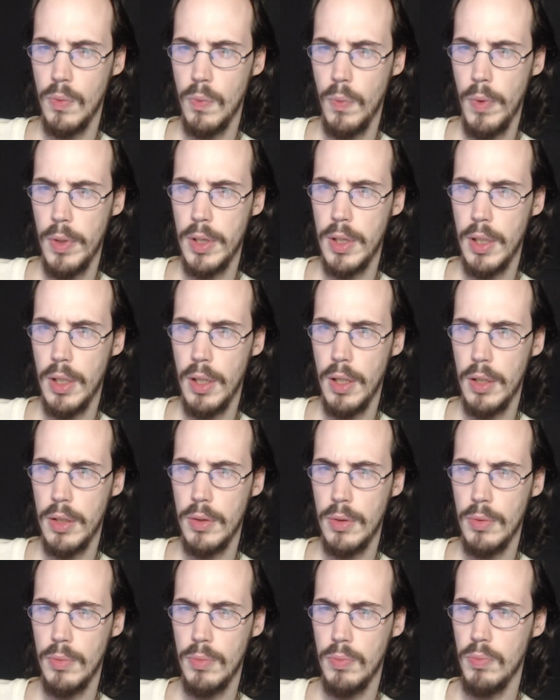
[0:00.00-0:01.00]
what the
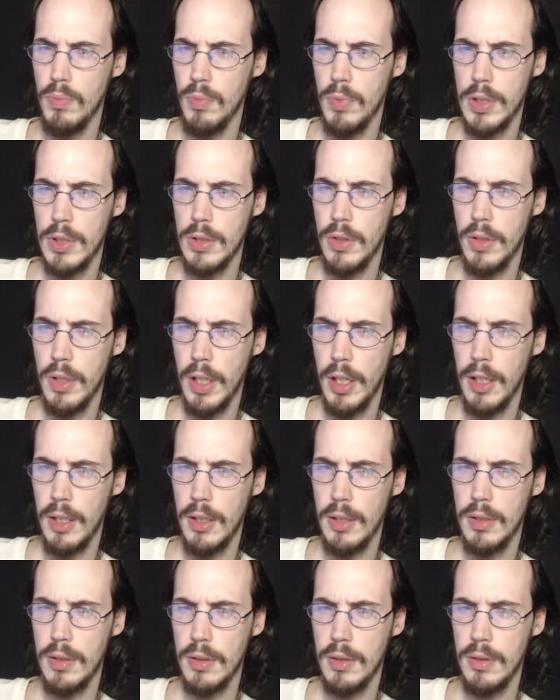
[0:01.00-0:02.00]
other ones look like,
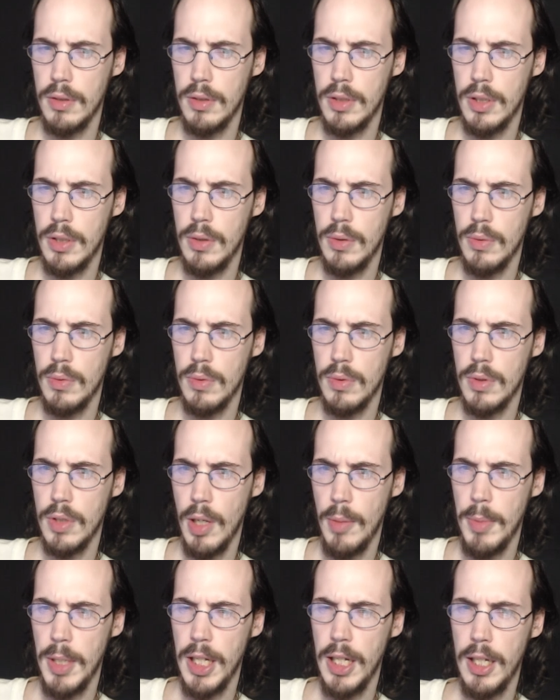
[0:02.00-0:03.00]
too.
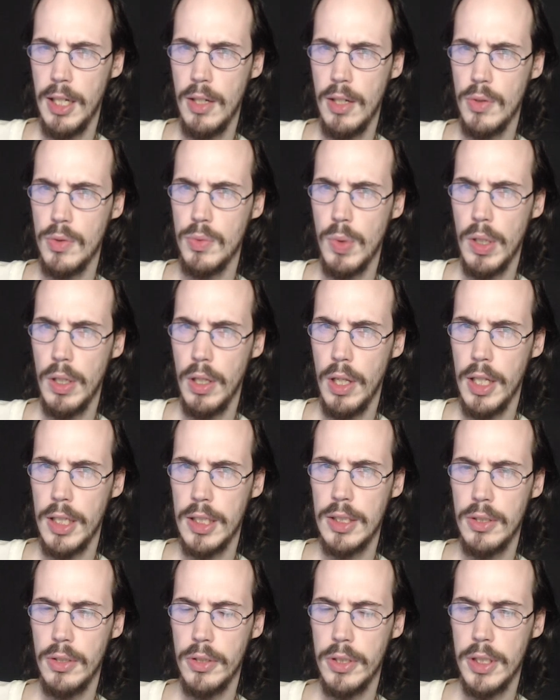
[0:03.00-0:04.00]
I mean, he knows what
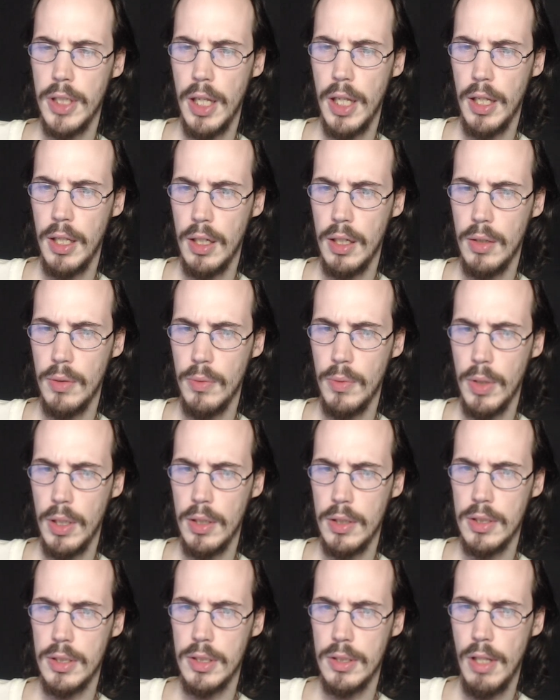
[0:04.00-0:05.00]
Lust looks like and
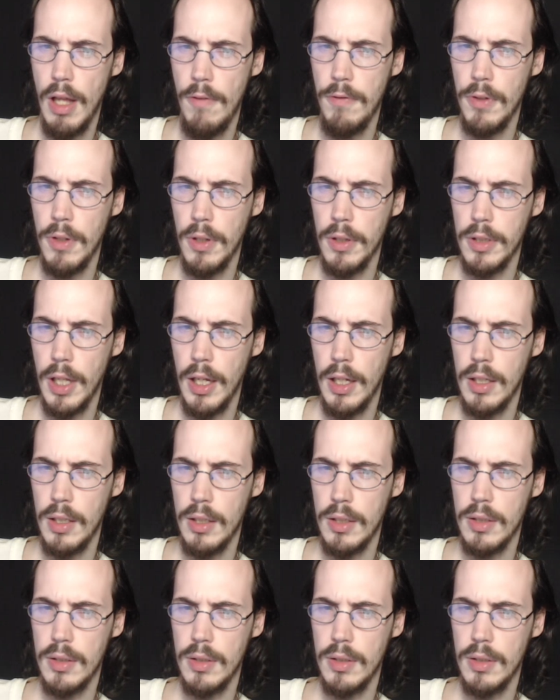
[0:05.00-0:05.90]
what Sloth looks like.